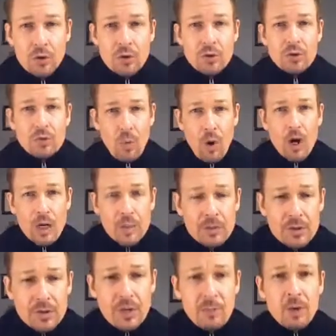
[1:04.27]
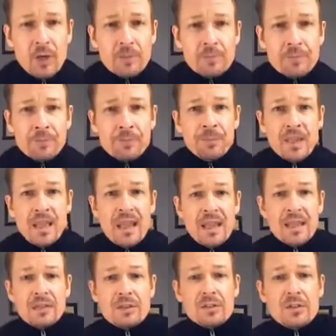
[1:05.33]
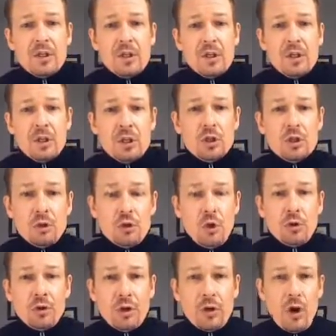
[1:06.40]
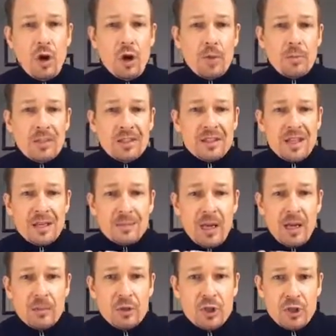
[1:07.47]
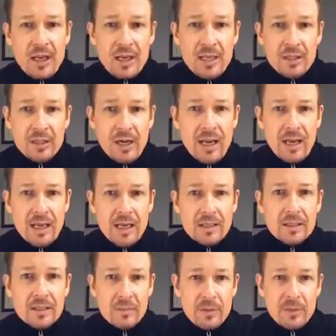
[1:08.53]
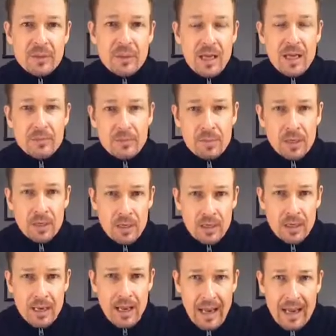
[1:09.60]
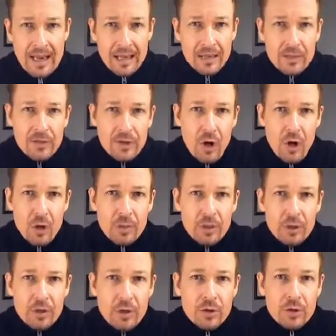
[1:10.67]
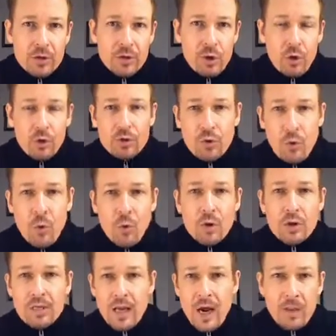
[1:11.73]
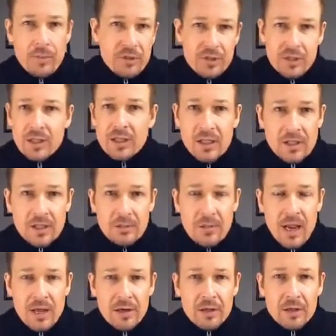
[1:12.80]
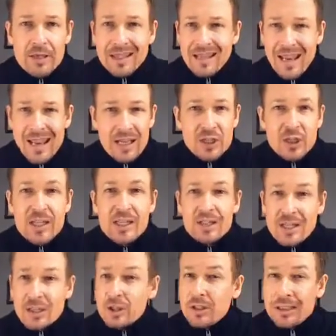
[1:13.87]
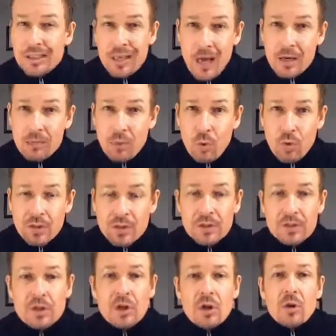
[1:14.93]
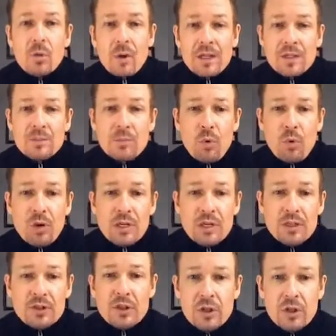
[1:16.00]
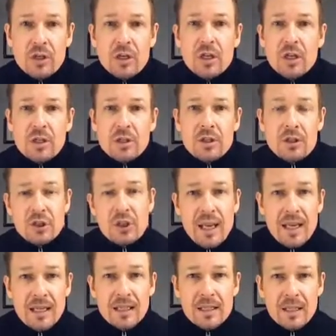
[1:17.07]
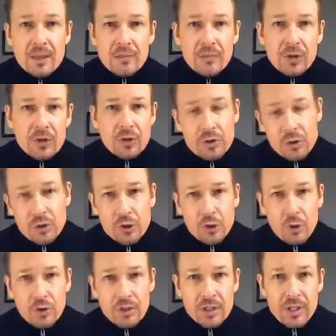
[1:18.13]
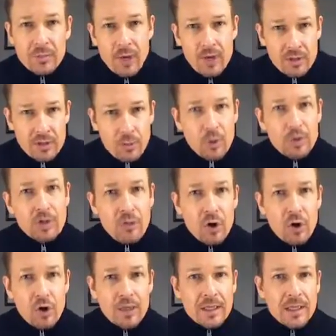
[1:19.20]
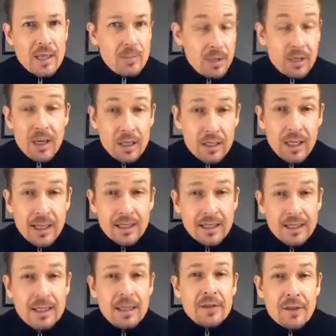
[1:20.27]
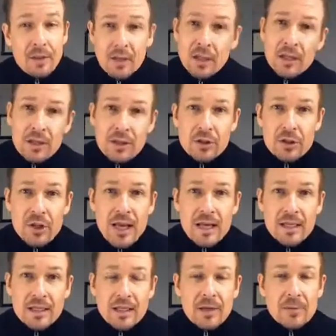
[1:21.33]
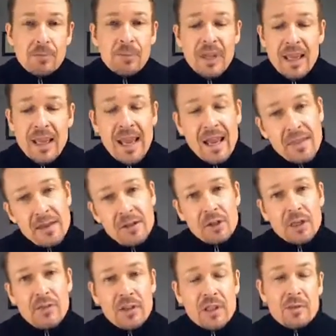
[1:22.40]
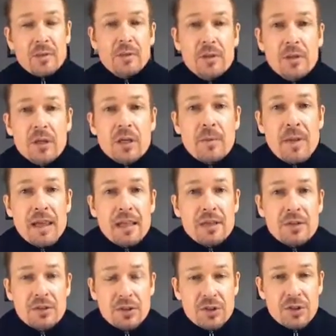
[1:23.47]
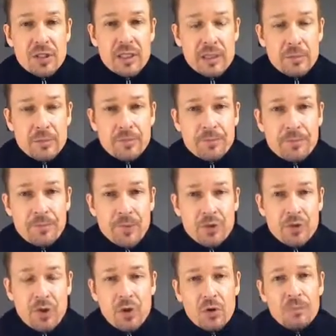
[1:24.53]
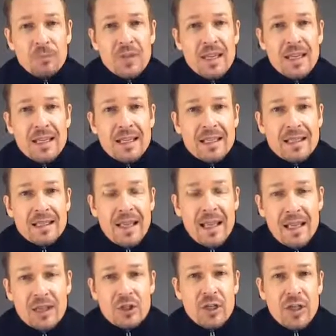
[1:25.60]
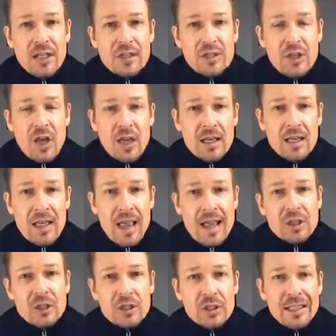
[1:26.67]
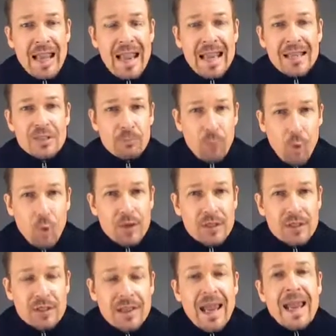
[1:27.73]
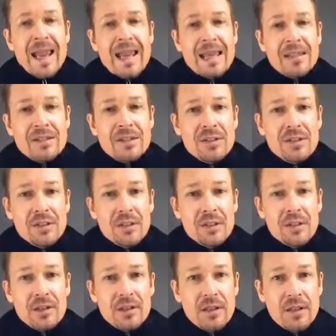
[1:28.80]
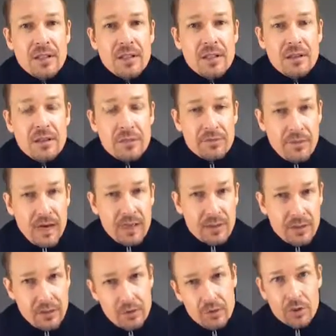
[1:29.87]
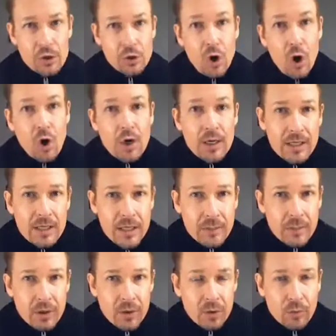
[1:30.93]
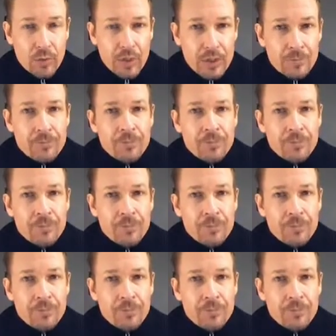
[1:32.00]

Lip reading: you do is walk up to someone and jolt their arm. At the same time you're shaking their hand. It can be the same hand of the arm that you're going to jolt or the opposite. It doesn't matter. The handshake is actually not important. What is important is you're shaking them. You're jolting them. Not to the point of hurting them, but not lightly either. You're shaking them. And then you're giving them the command to sleep. So the handshake is not actually as important as the fact that you're jarring them a little bit.